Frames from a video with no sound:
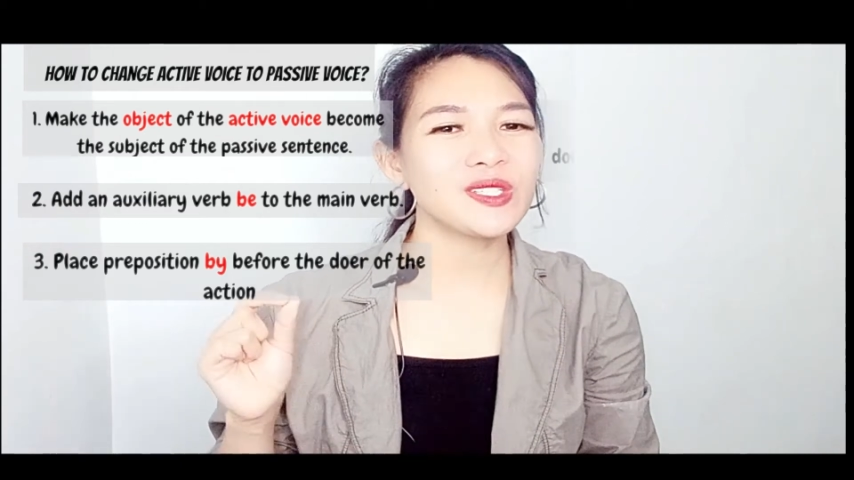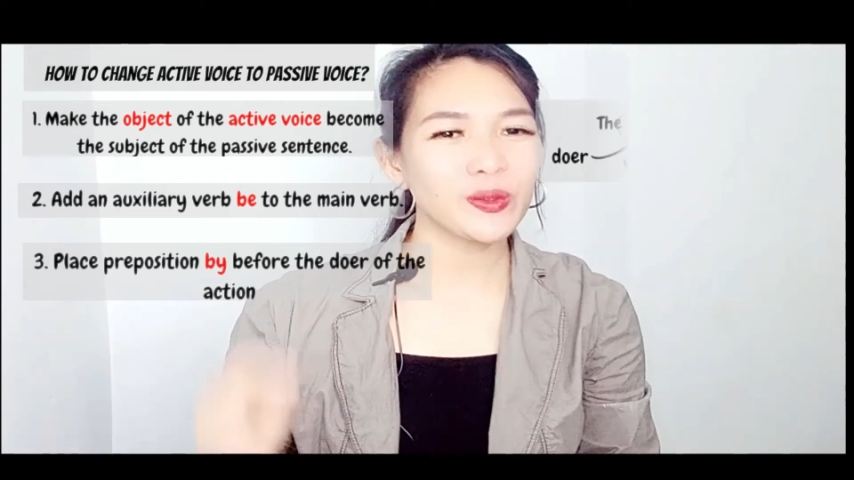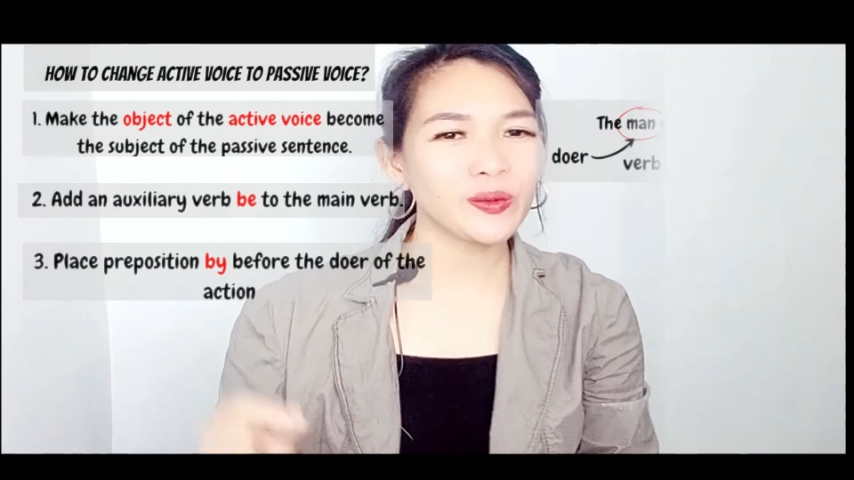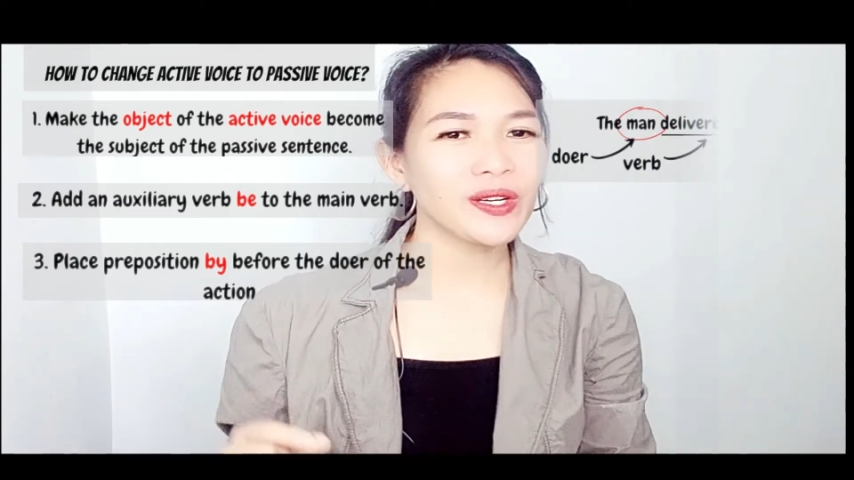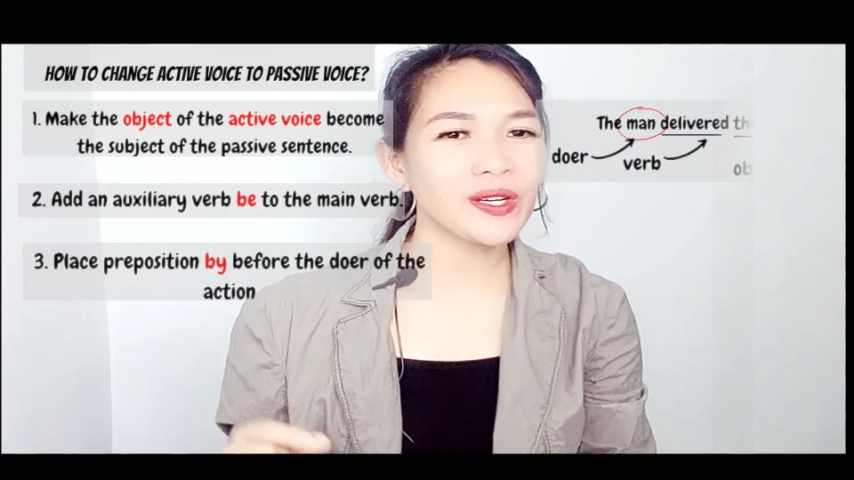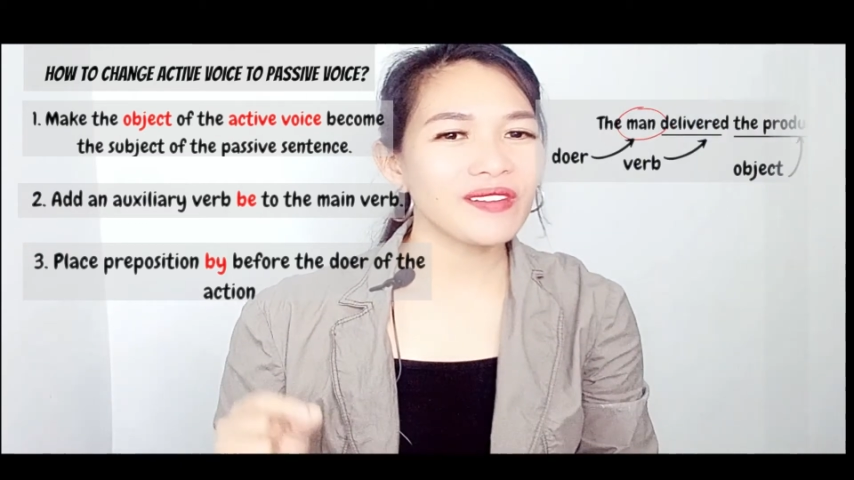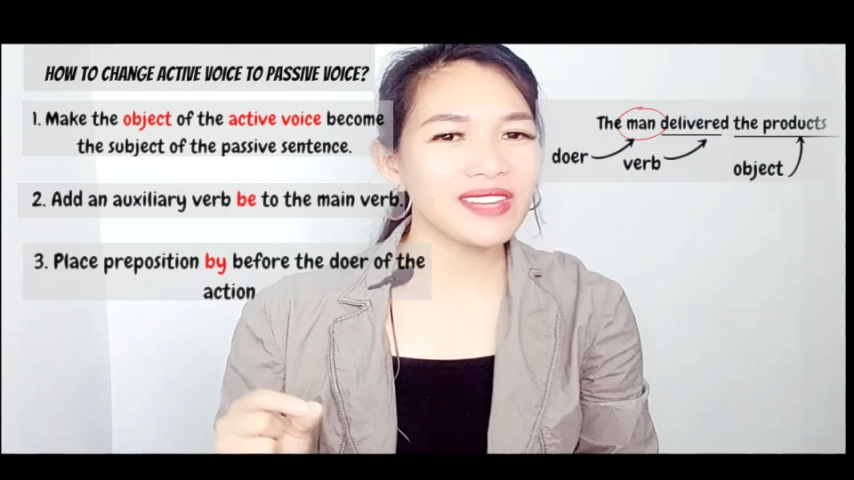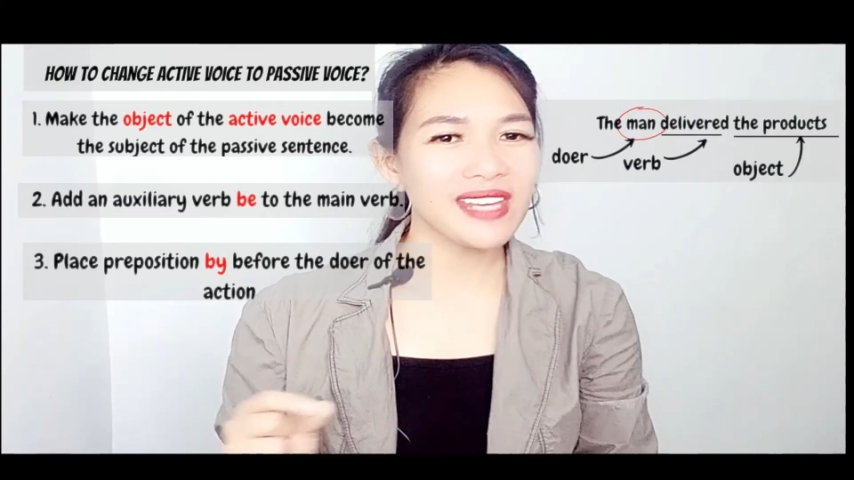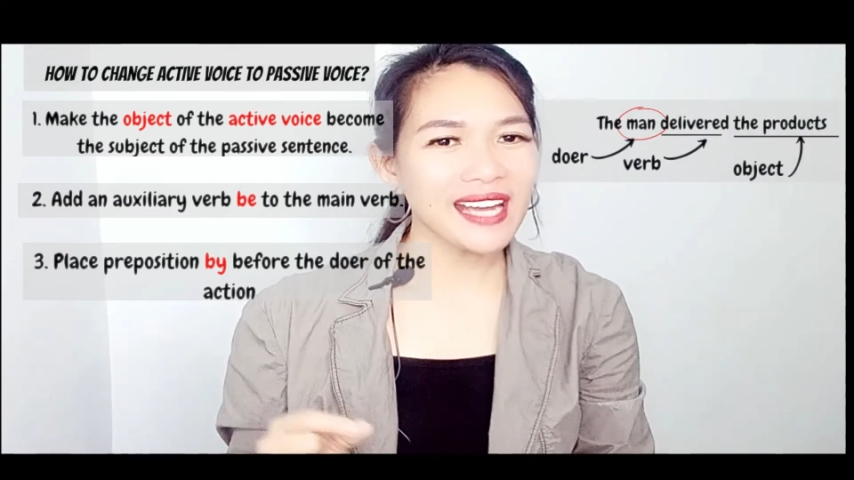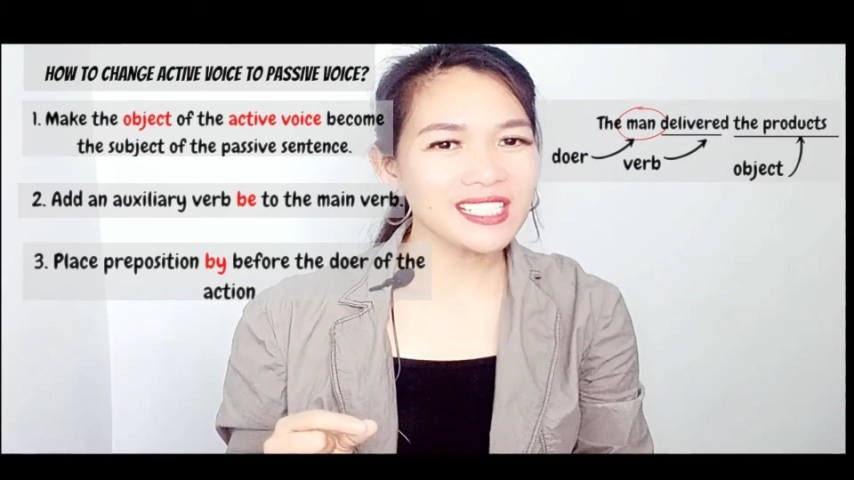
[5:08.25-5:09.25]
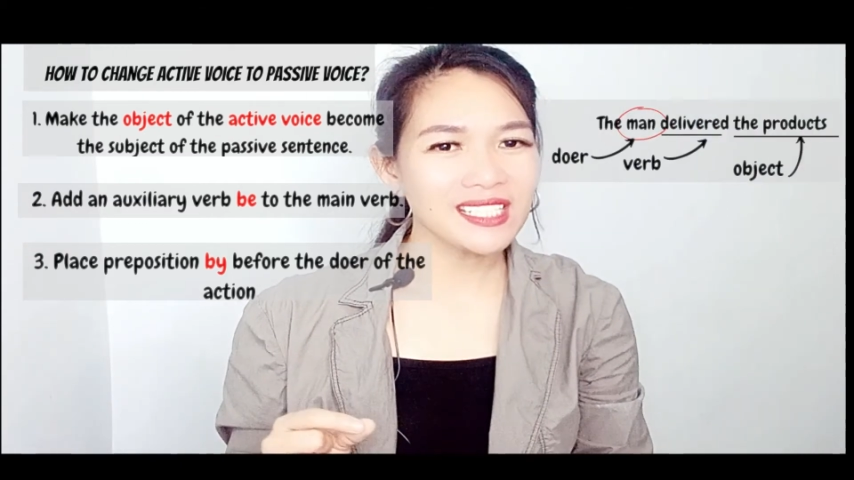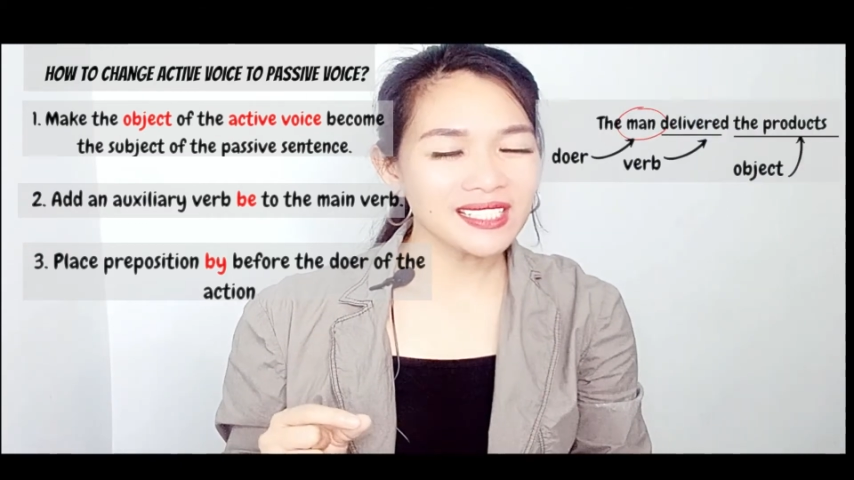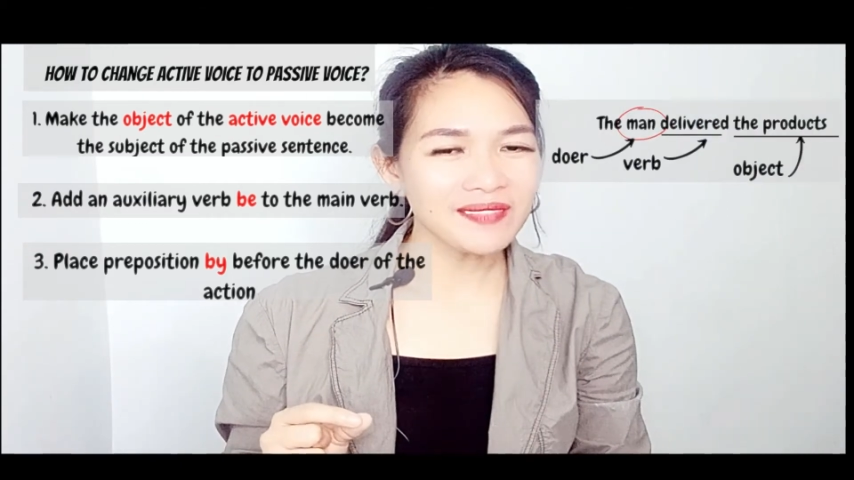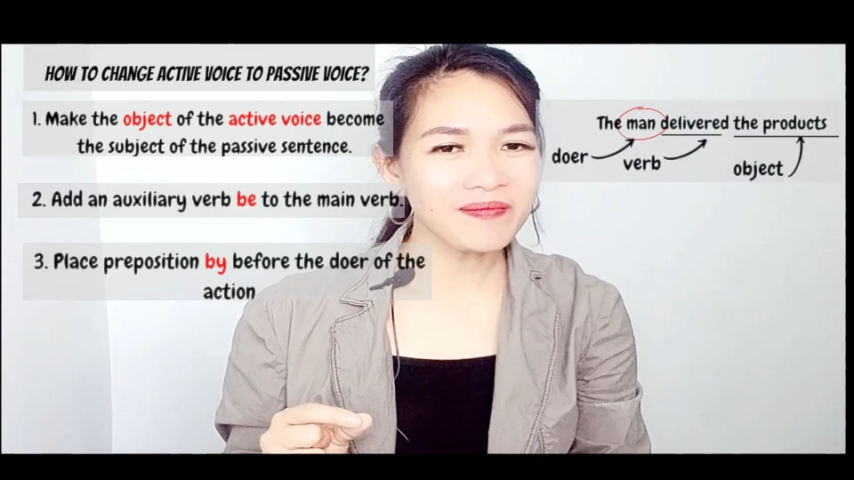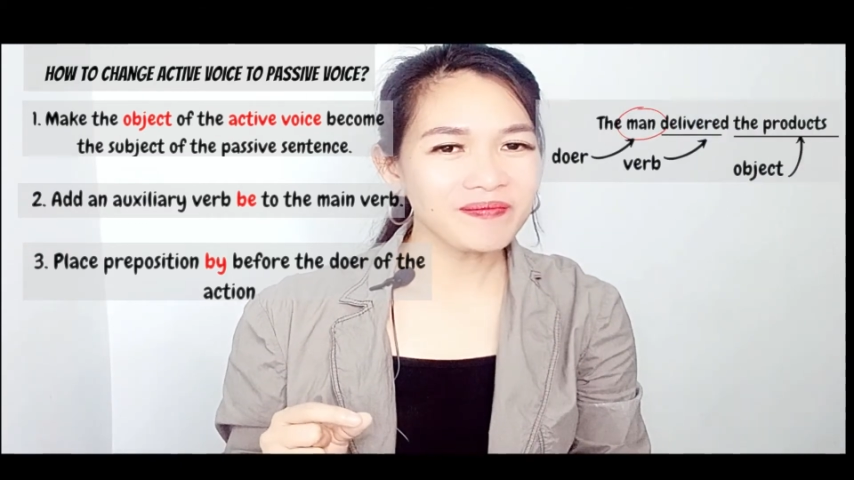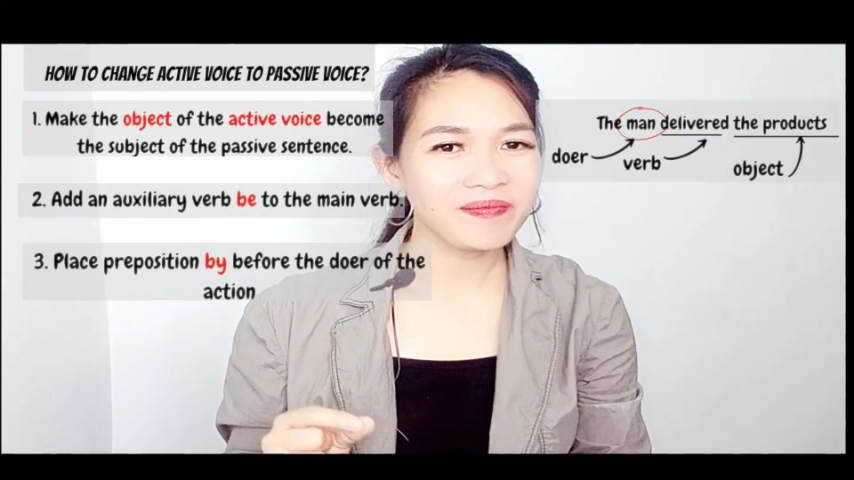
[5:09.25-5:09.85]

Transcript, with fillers: doer of the action?